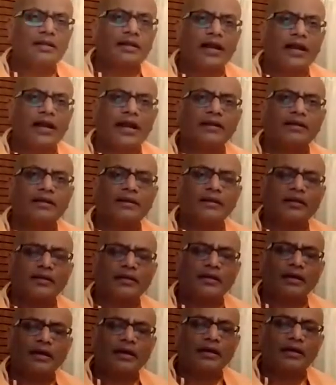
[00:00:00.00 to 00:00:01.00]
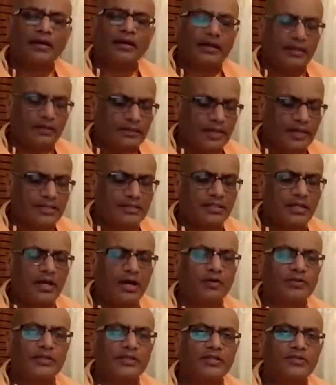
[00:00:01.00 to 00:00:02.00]
and That's
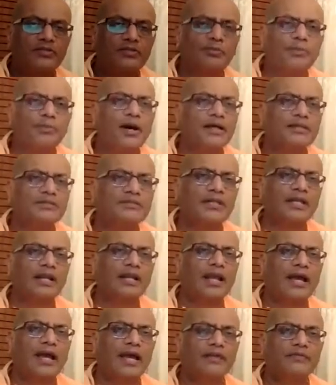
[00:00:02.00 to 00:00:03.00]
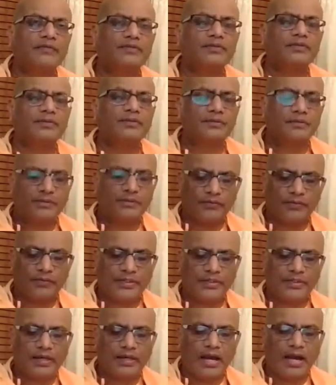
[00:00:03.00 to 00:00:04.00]
how they used to pass their life, with
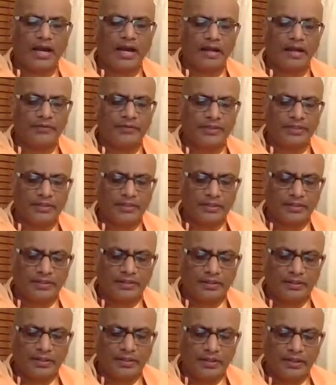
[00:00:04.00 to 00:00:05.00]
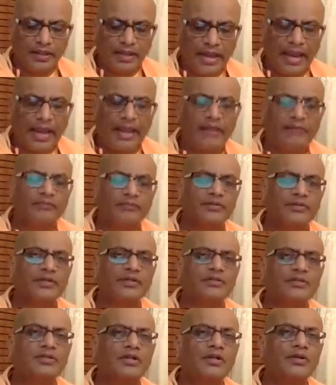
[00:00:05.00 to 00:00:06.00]
the aim, with the
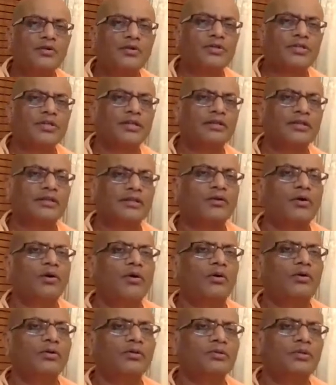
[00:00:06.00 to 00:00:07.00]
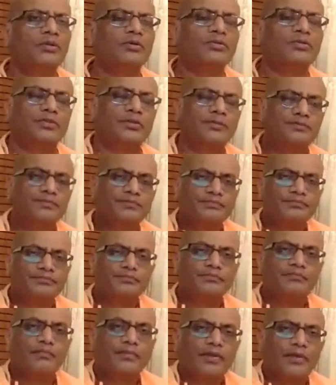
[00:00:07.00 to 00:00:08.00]
resolution that all those
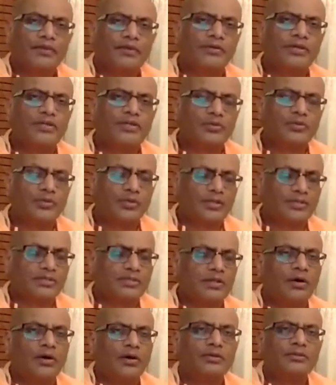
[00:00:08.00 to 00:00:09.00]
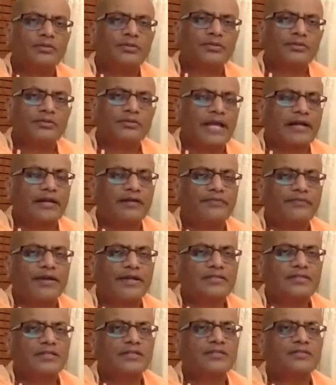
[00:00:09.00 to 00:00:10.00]
rituals, all those
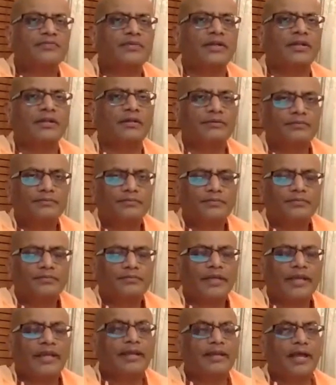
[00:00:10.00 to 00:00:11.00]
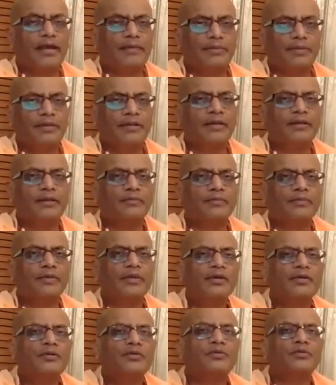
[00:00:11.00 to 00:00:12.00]
sacrifices will enable him
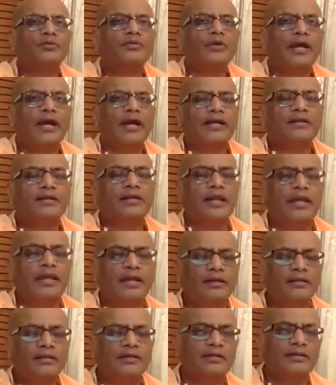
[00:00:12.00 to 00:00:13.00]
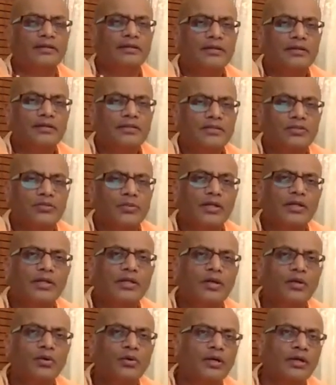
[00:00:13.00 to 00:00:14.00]
to attain the
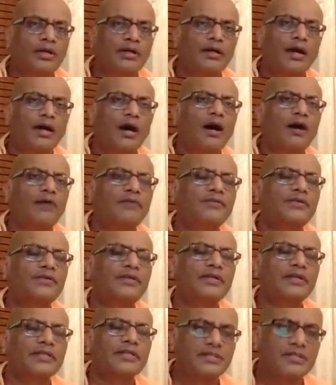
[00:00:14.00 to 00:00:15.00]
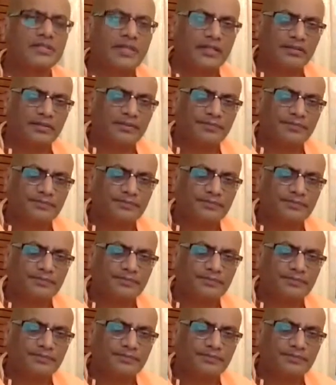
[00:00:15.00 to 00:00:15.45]
Swargaloka after his death.